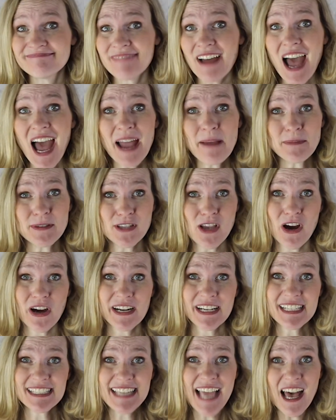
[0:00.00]
I'm sorry
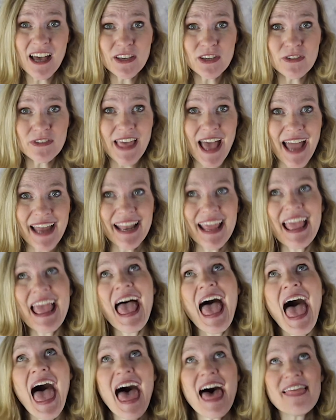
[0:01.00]
to tell you that.
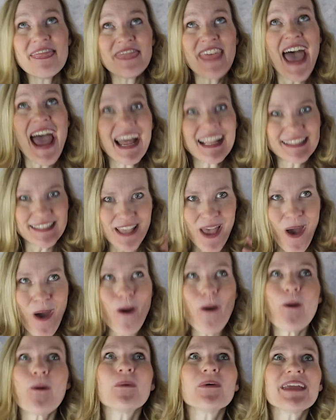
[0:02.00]
And
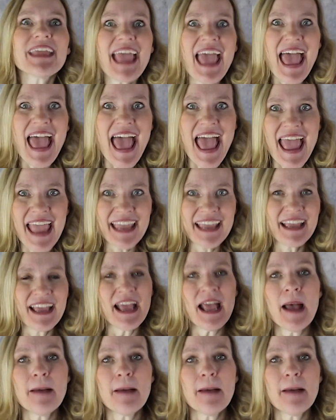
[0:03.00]
that's okay,